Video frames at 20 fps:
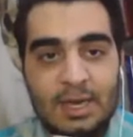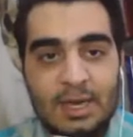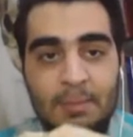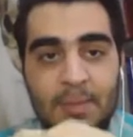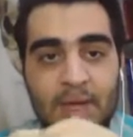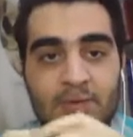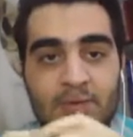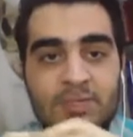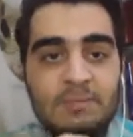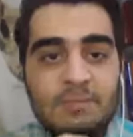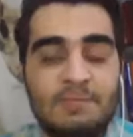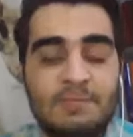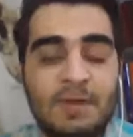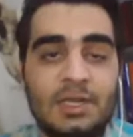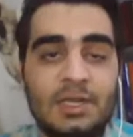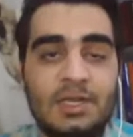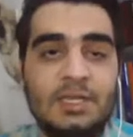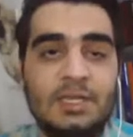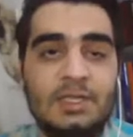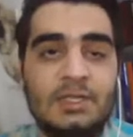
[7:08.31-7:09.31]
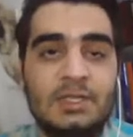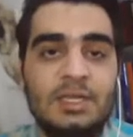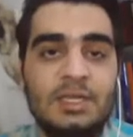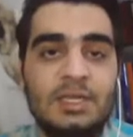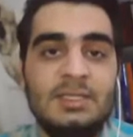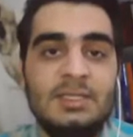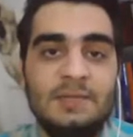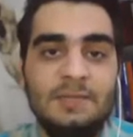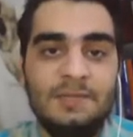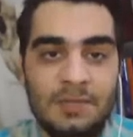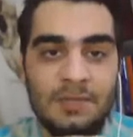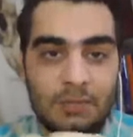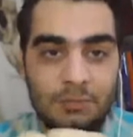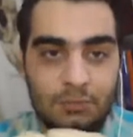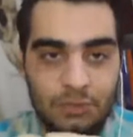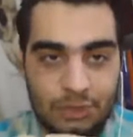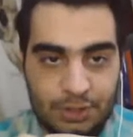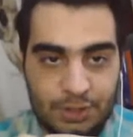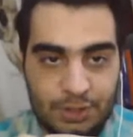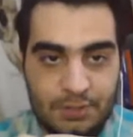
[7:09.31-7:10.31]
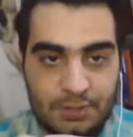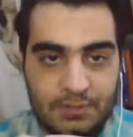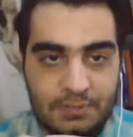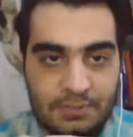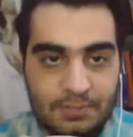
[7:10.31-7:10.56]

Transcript: amount of money in the future.